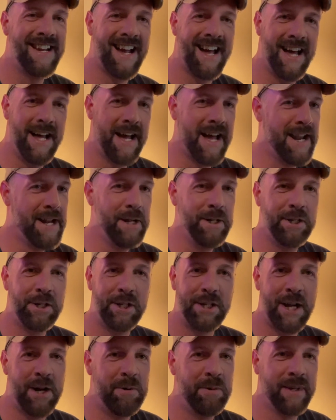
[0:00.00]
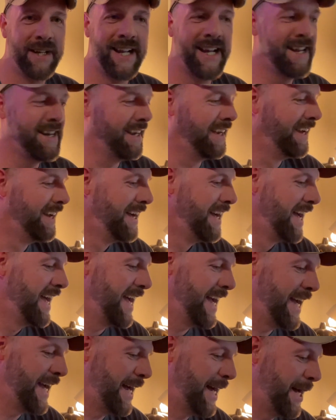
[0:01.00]
I just don't get it.
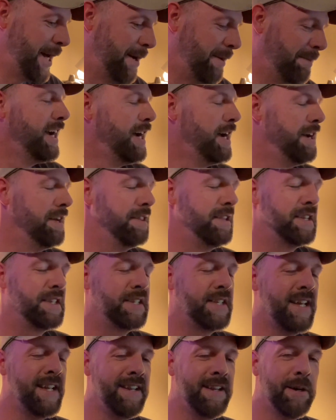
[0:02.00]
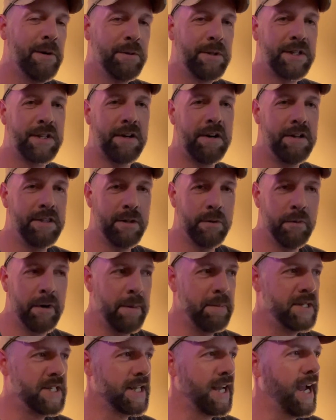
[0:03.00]
The scent notes on the
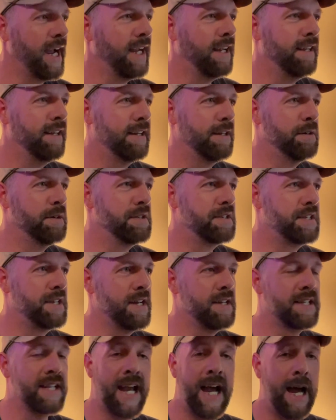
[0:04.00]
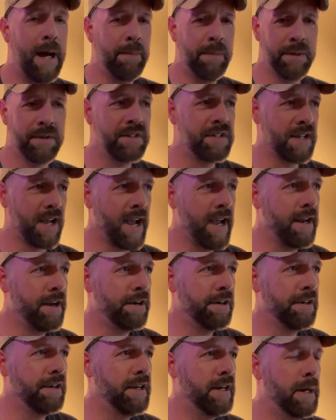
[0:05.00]
website, you know, it says apple
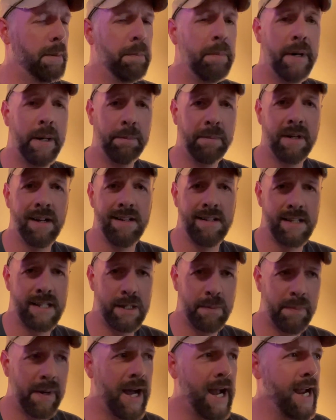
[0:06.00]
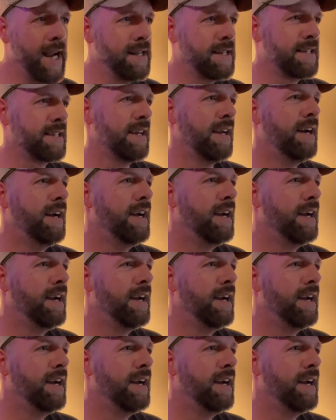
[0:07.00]
cider, pumpkin spice.